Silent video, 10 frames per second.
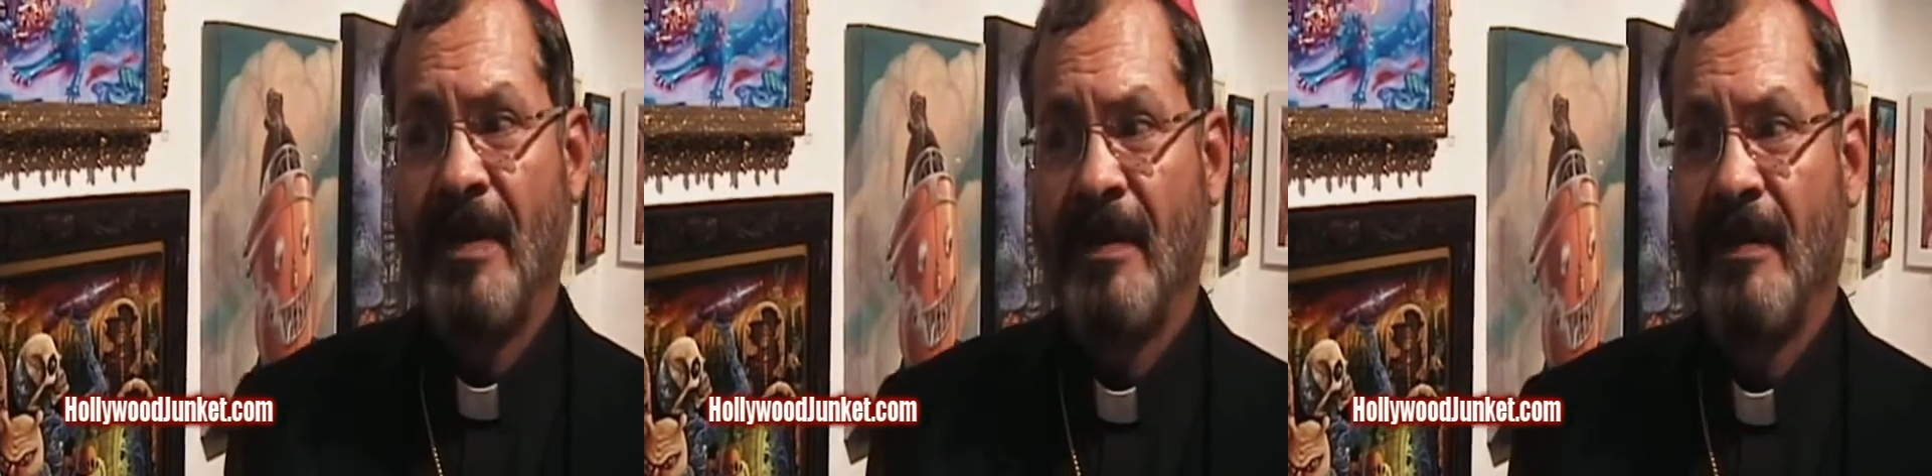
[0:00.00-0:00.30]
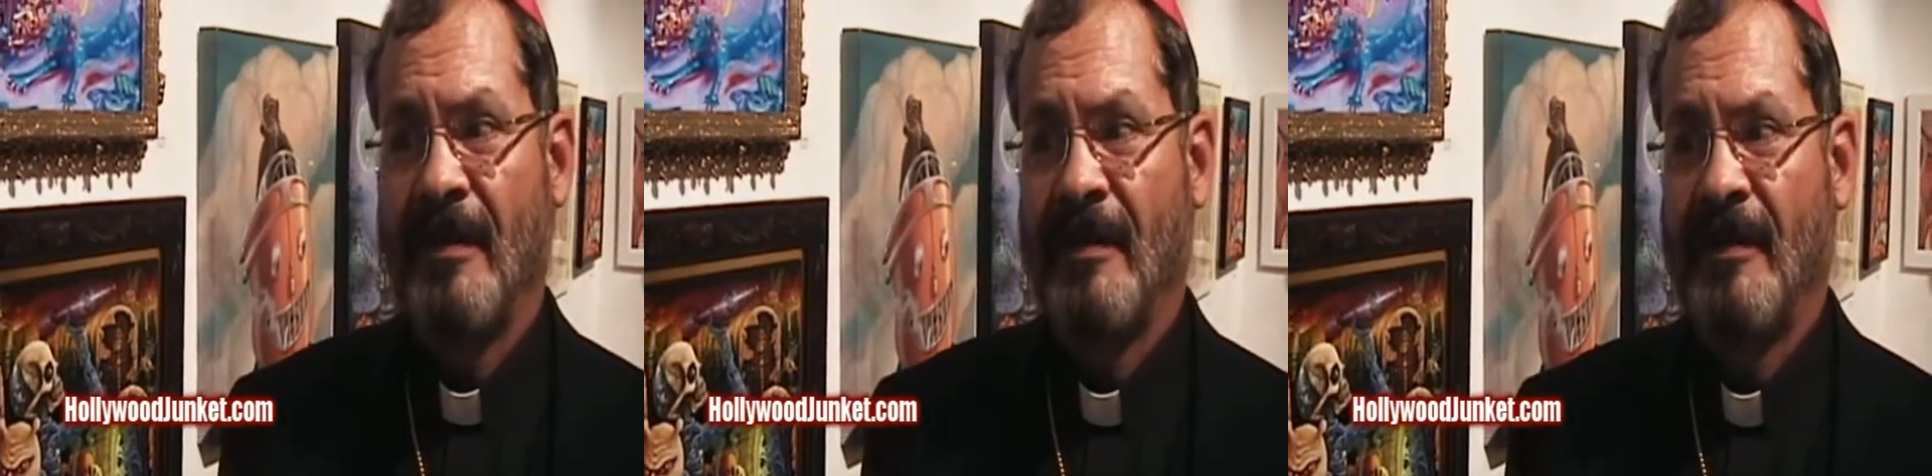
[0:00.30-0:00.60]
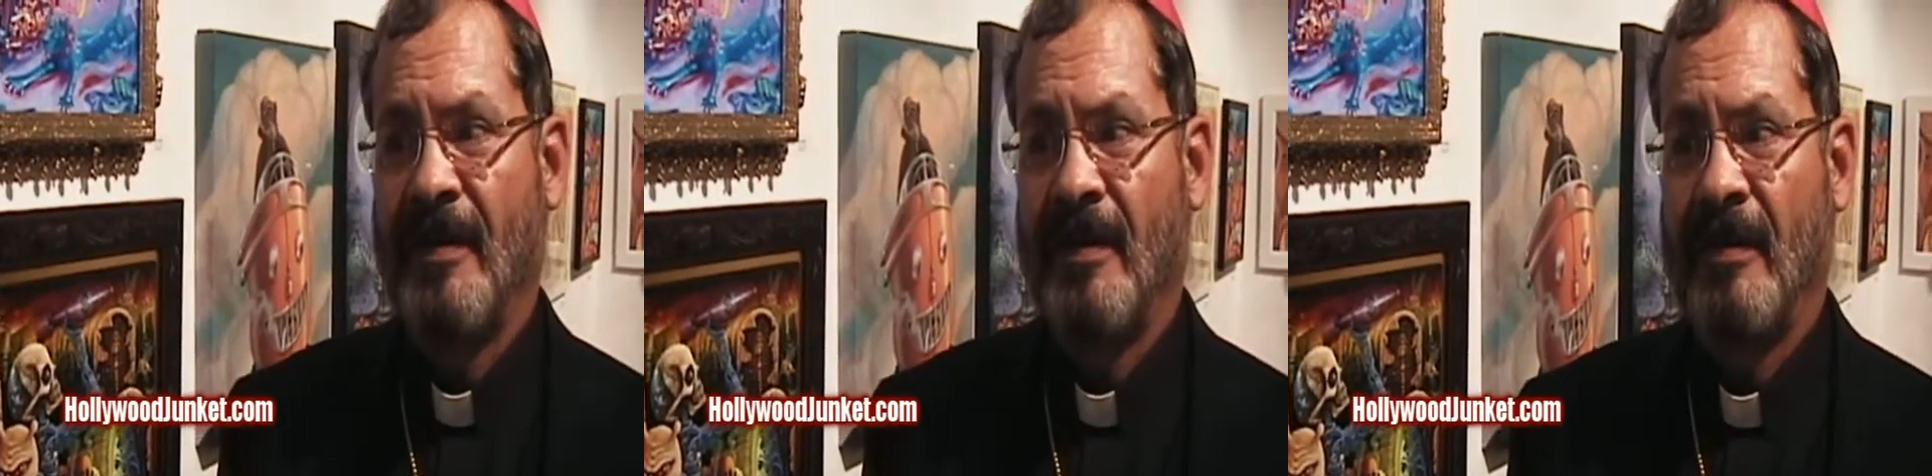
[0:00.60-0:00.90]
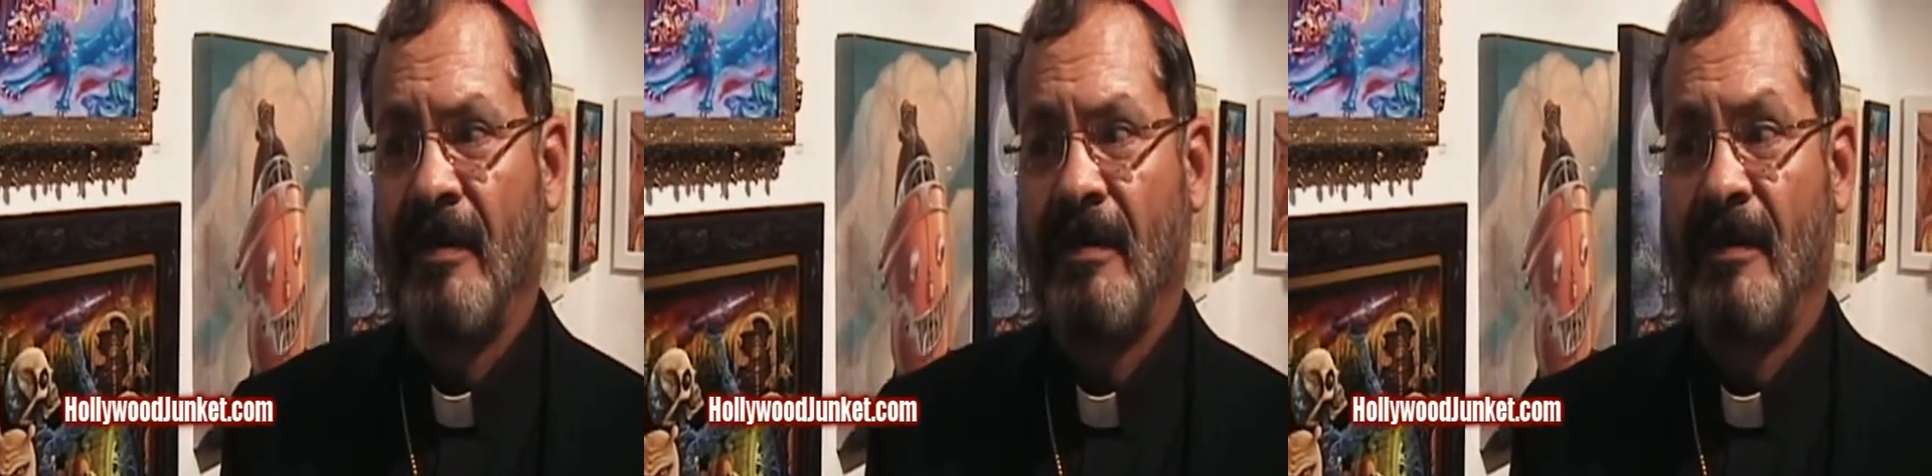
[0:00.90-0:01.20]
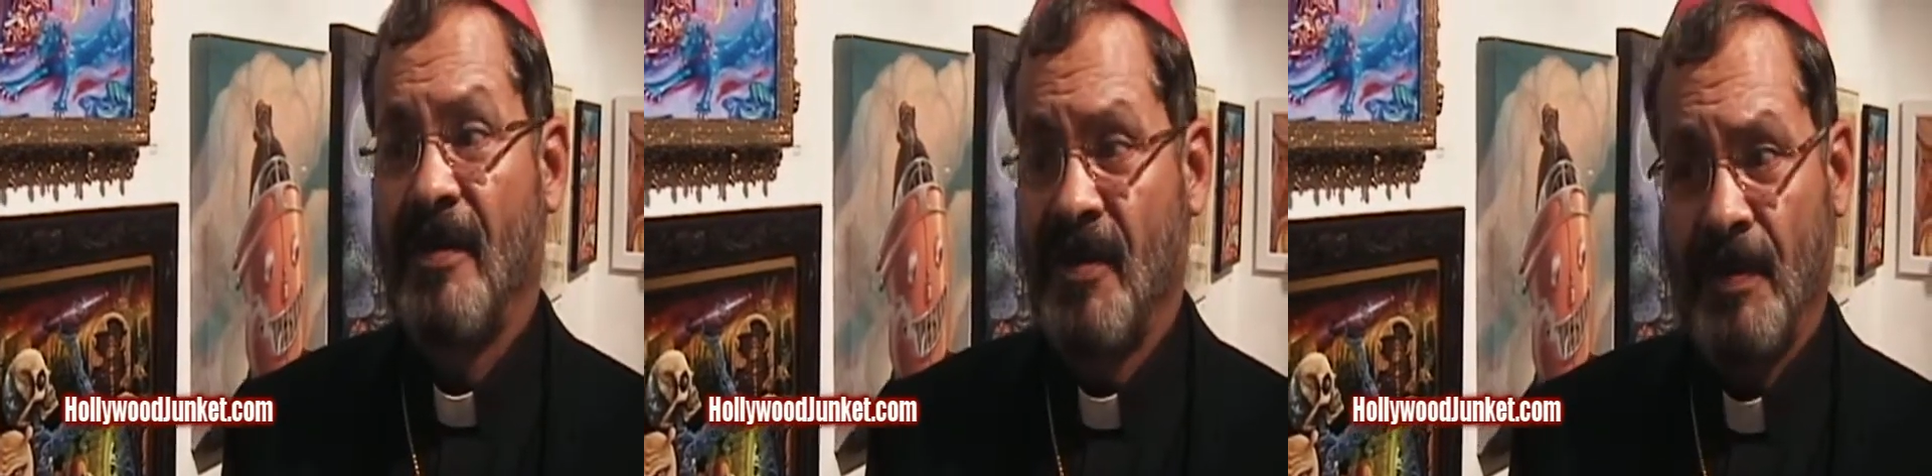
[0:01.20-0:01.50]
to
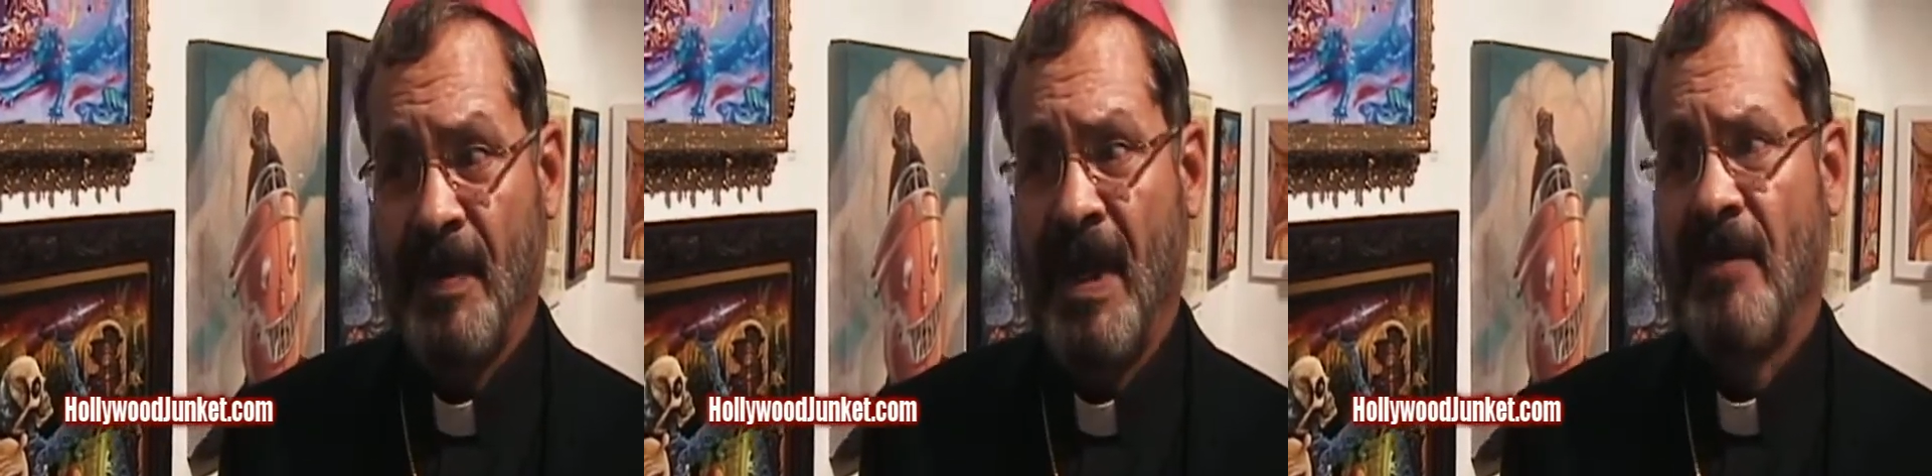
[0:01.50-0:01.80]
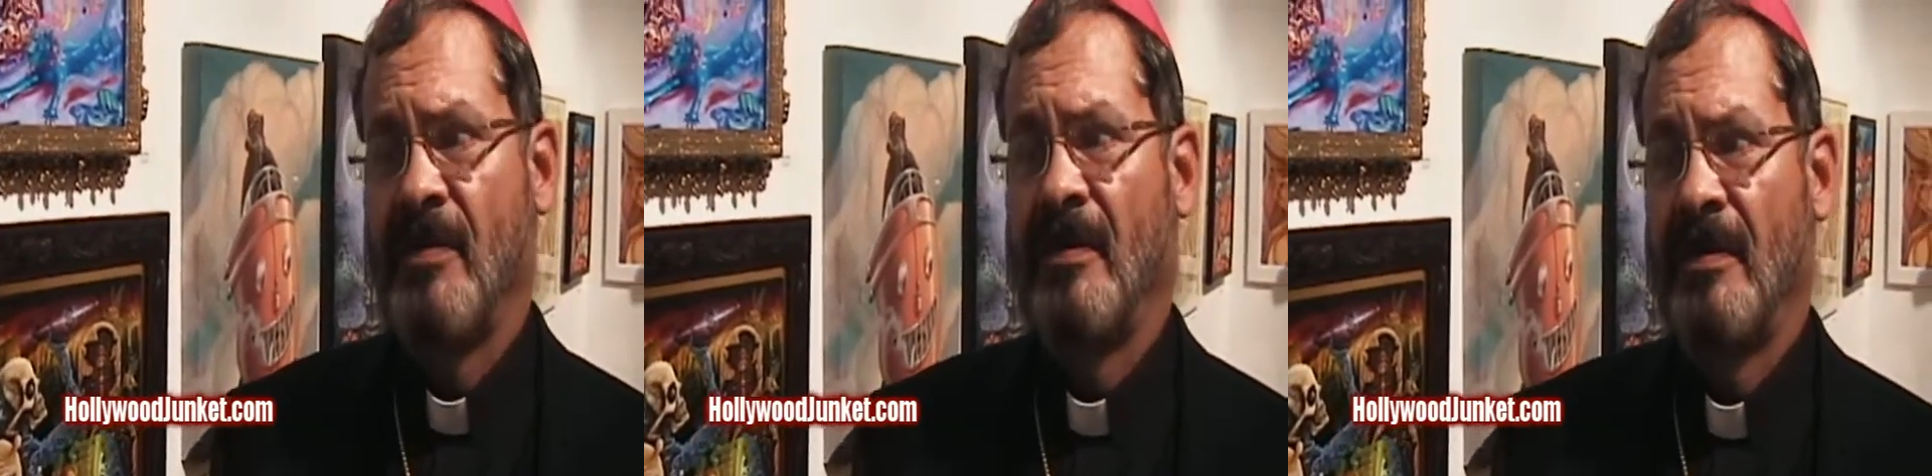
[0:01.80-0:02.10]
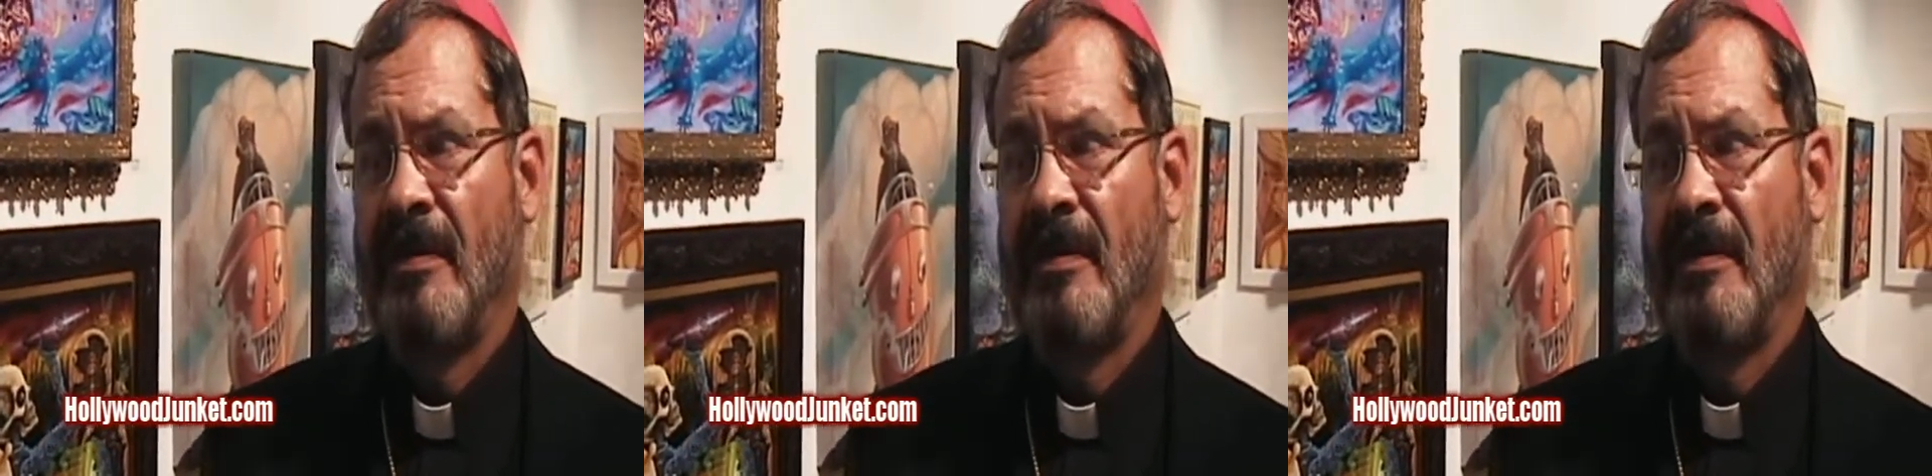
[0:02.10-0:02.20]
the supernatural,